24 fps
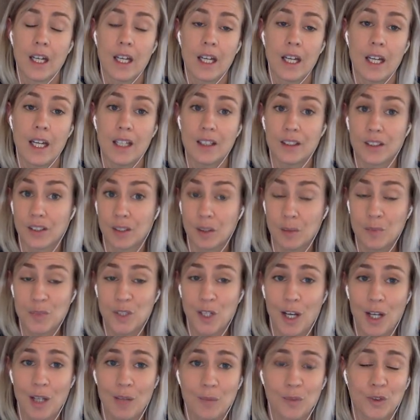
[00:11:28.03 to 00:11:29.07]
And
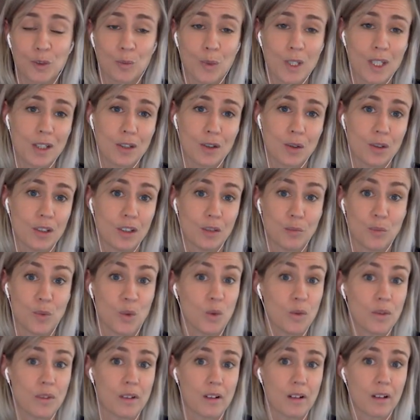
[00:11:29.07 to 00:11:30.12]
sometimes we couldn't
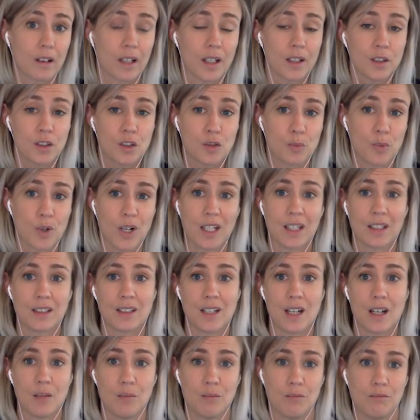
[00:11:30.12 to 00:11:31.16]
move their lunch break
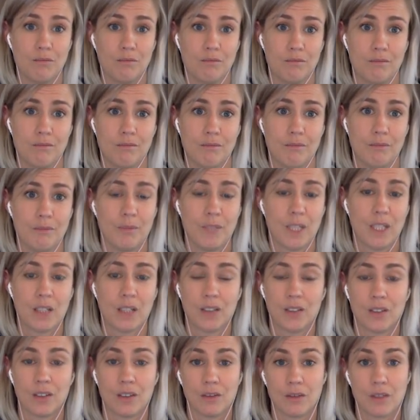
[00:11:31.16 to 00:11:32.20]
time
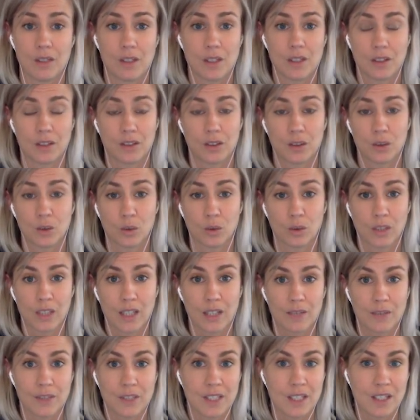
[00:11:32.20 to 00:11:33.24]
because of the school
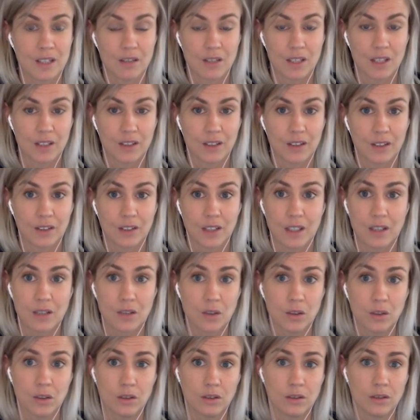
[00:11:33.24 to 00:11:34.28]
cafeteria's
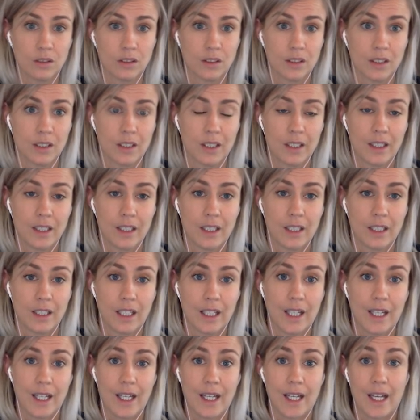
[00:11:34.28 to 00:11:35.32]
schedule.
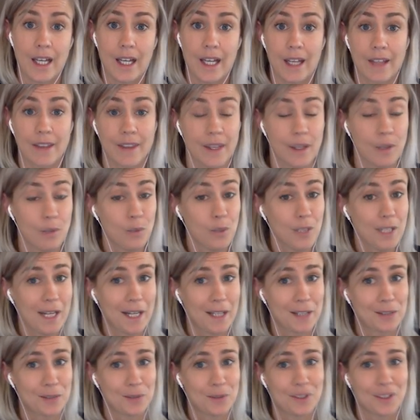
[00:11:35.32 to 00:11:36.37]
And then we
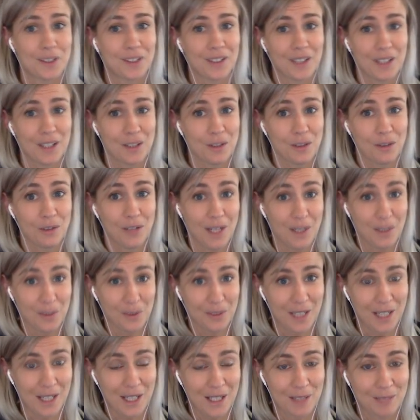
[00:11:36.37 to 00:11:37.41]
had to design
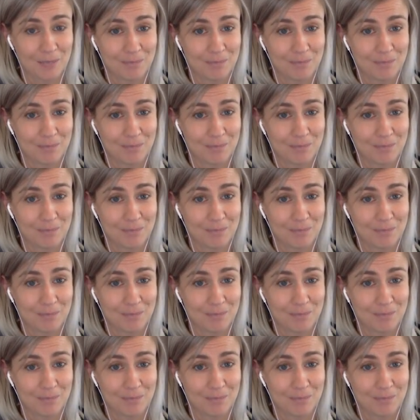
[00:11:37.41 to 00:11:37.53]
around that.